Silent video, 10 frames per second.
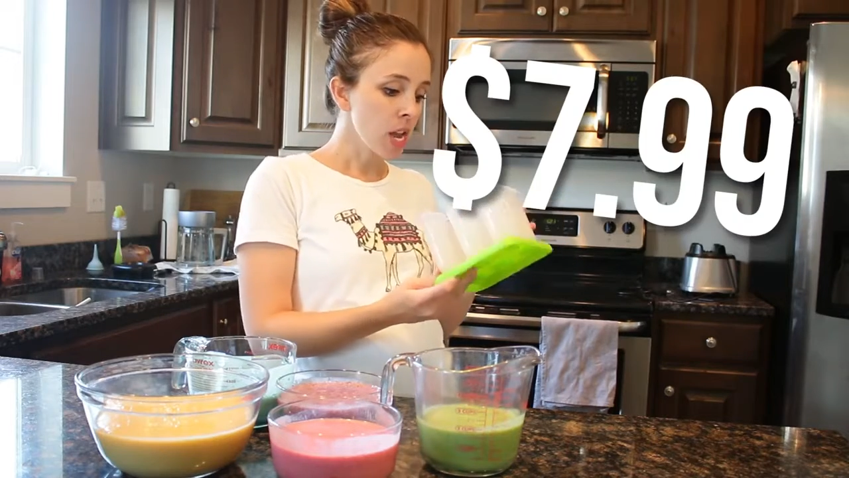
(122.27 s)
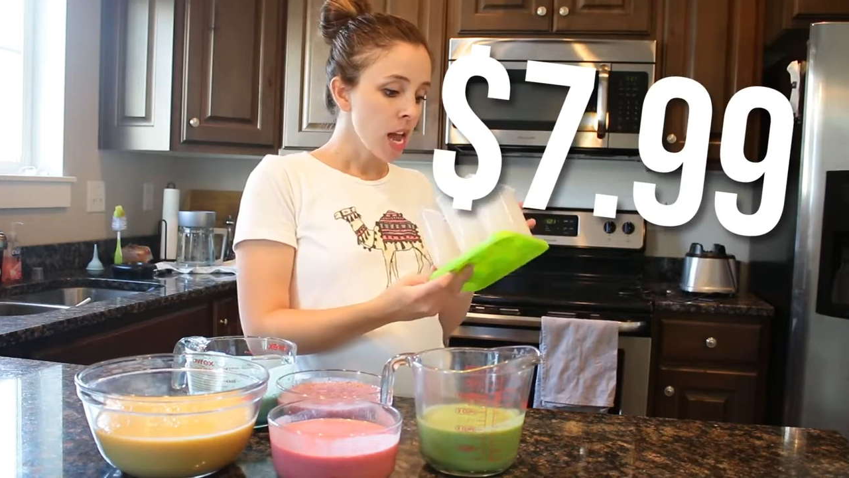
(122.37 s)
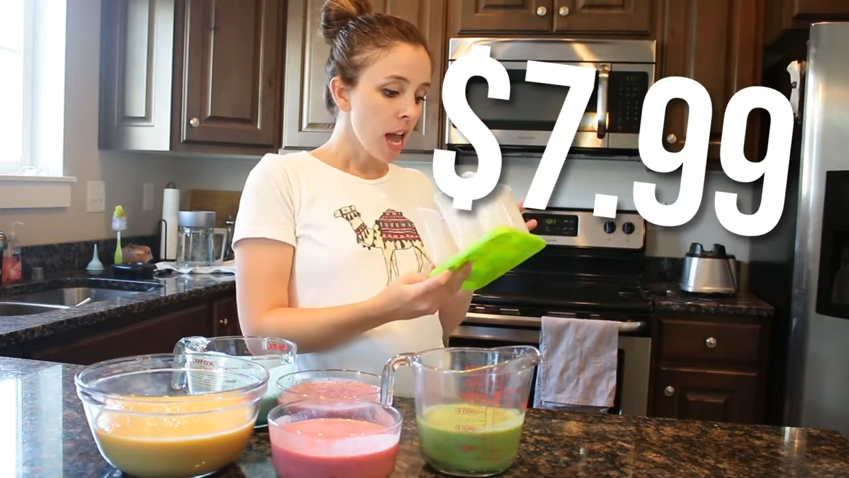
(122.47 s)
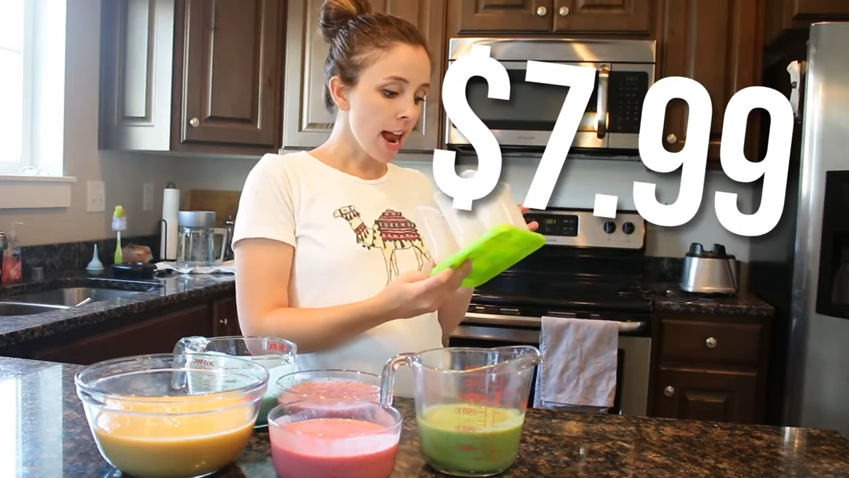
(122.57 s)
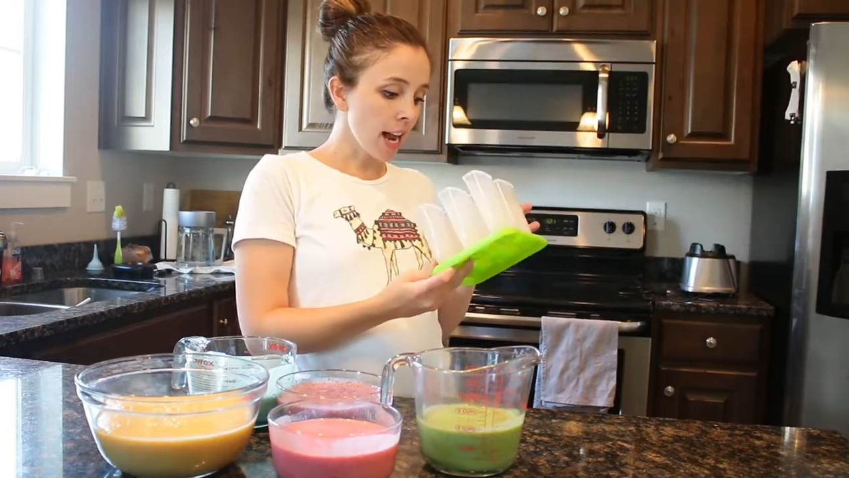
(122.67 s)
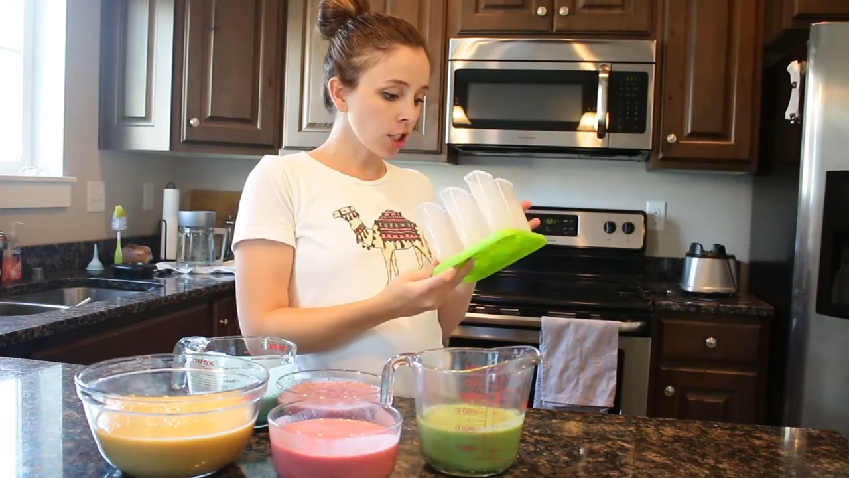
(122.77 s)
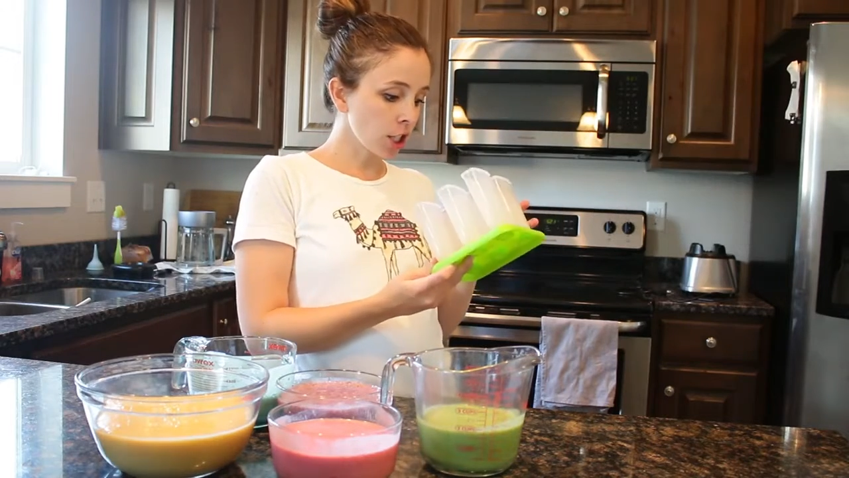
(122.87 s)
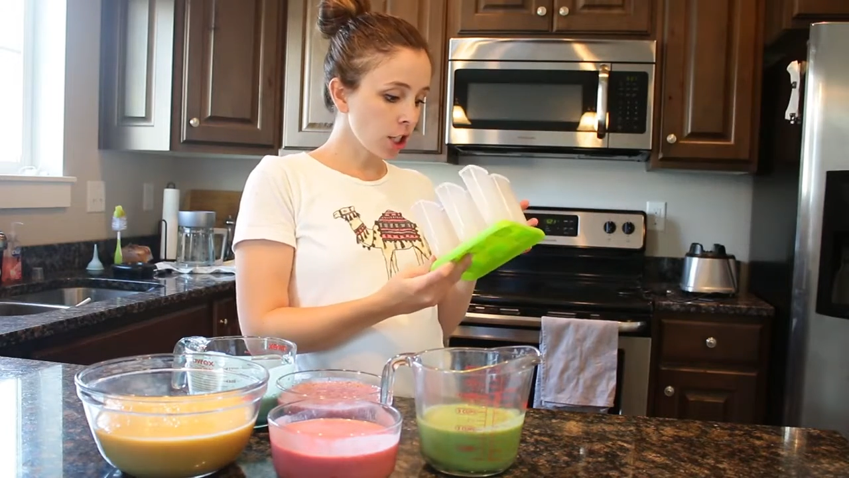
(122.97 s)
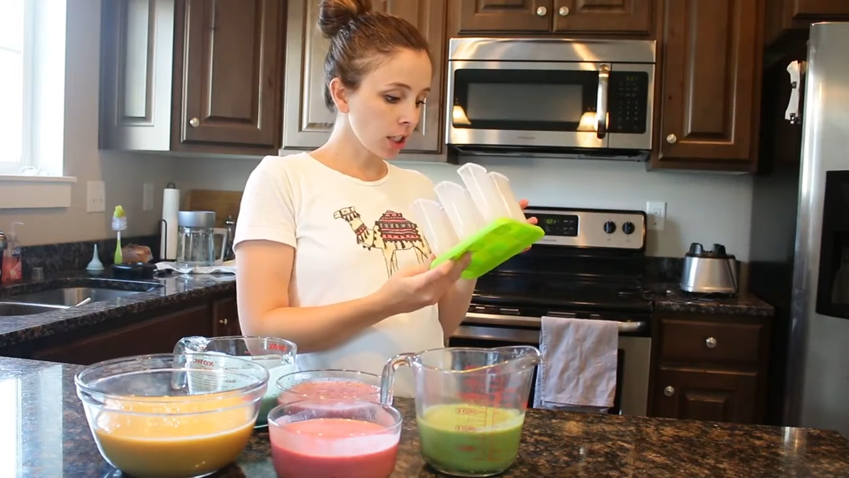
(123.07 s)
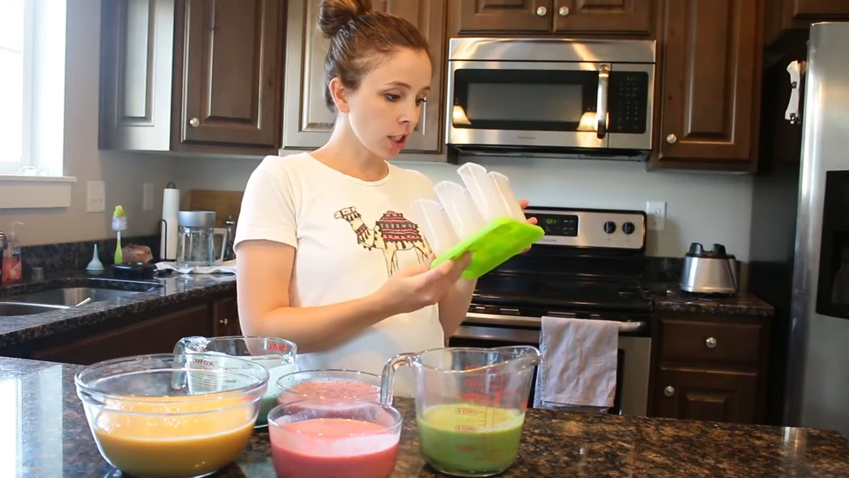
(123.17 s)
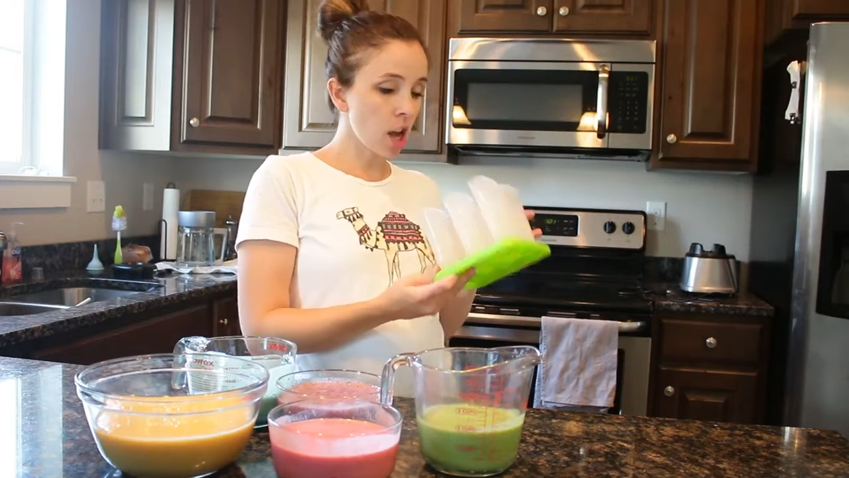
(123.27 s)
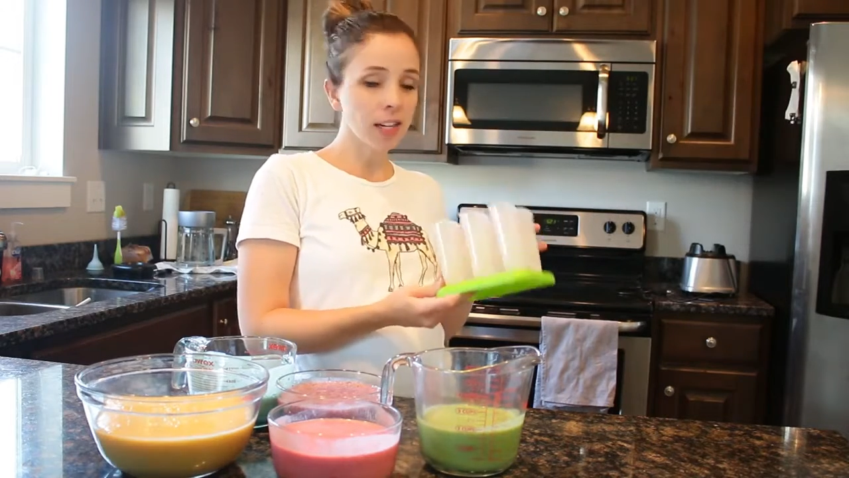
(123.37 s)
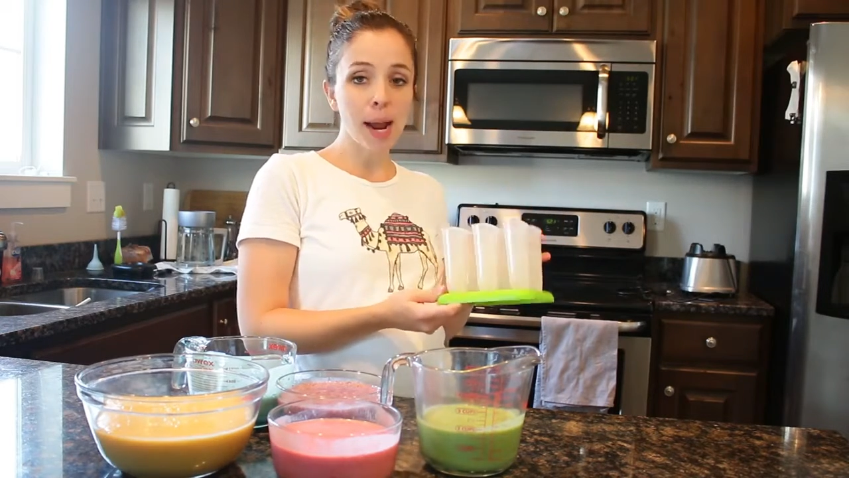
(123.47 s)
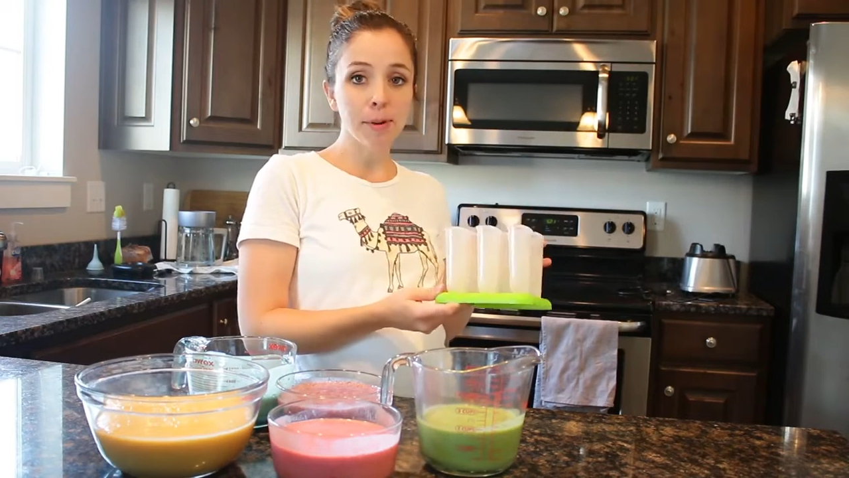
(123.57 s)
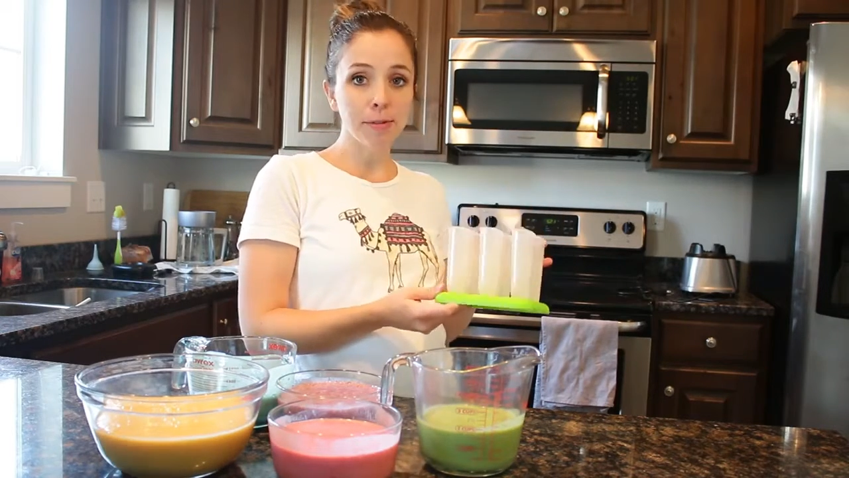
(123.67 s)
It actually took us a
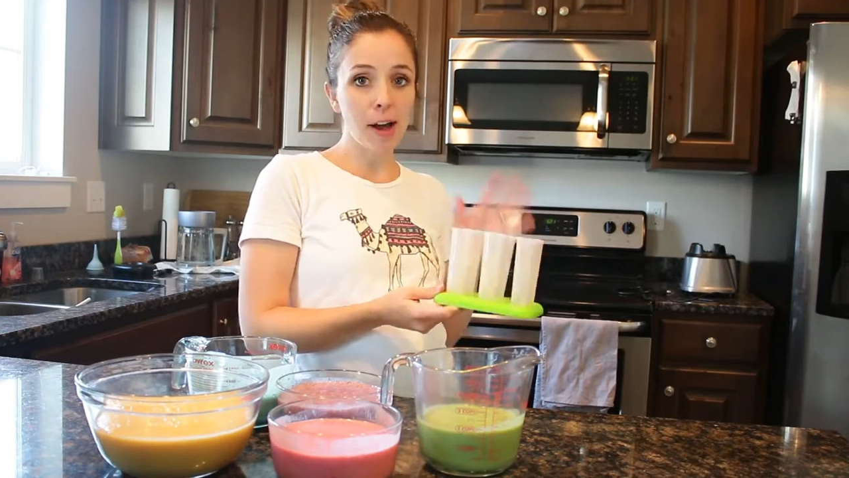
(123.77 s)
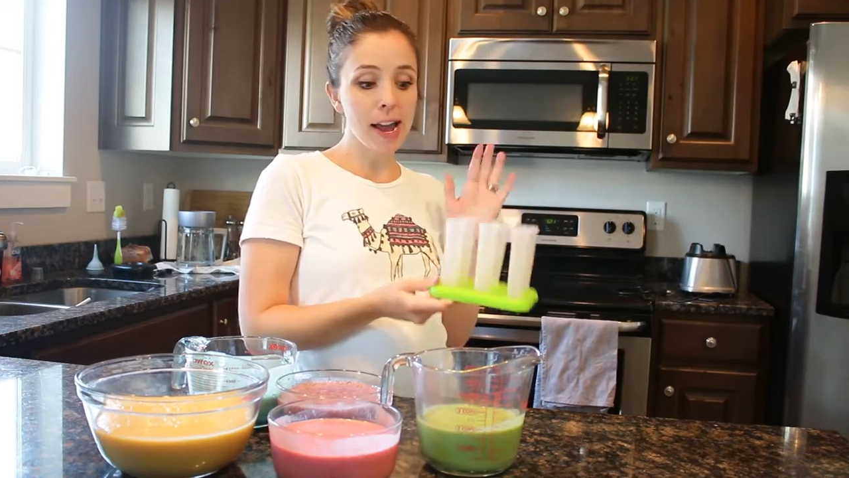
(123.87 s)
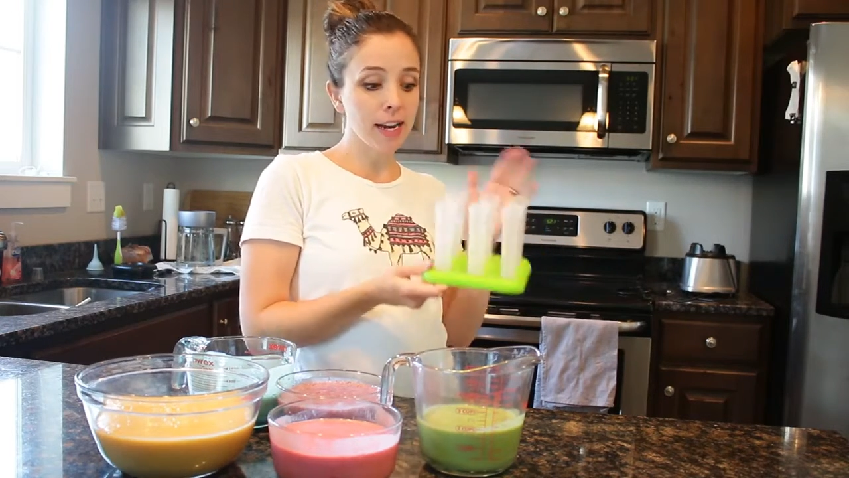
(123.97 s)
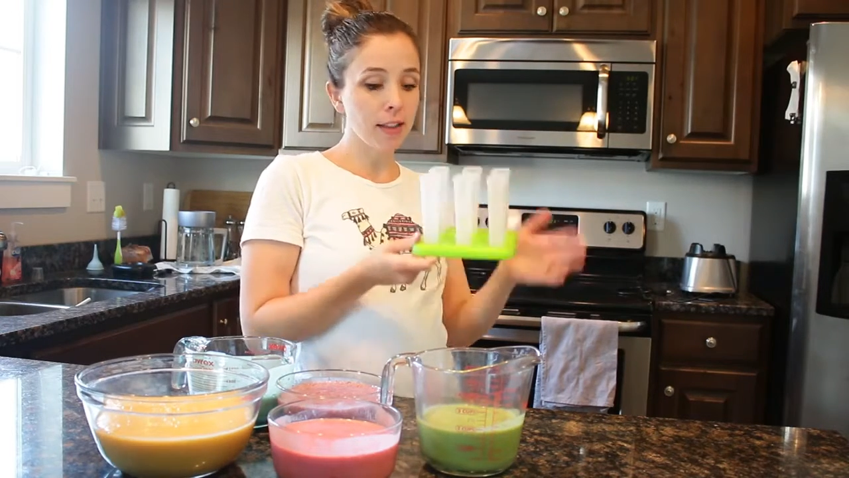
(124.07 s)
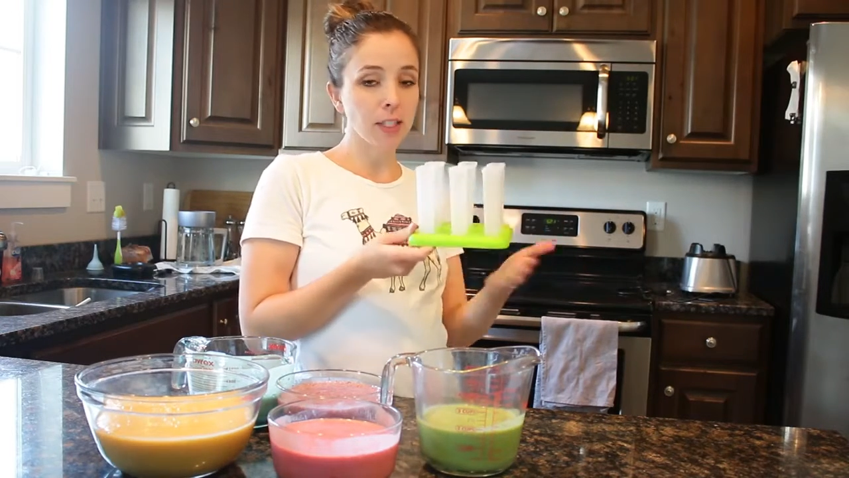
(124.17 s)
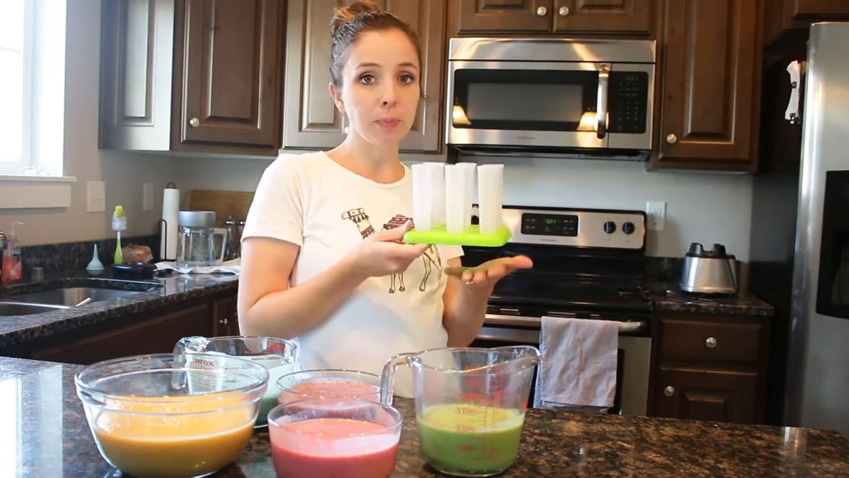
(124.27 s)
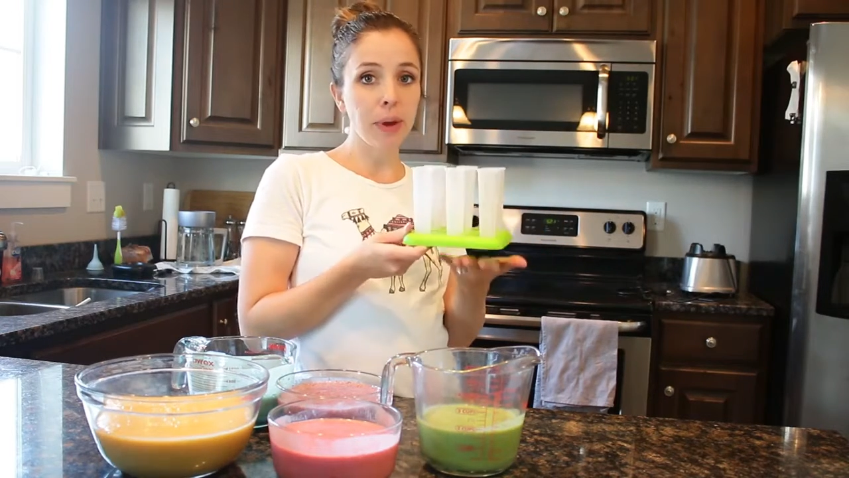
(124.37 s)
long time to find this